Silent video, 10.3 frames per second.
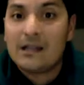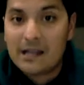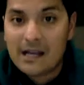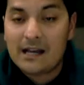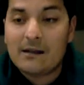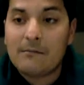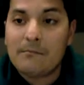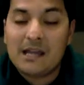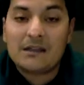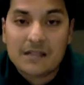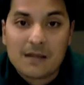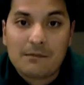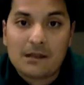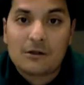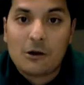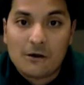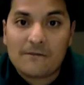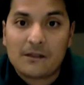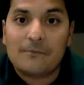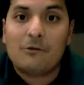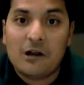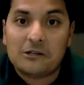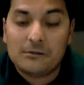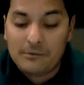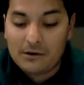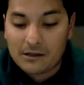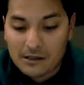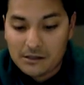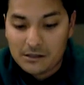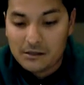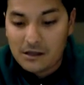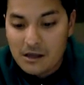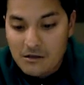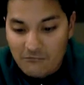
can make statements off them questionable decisions.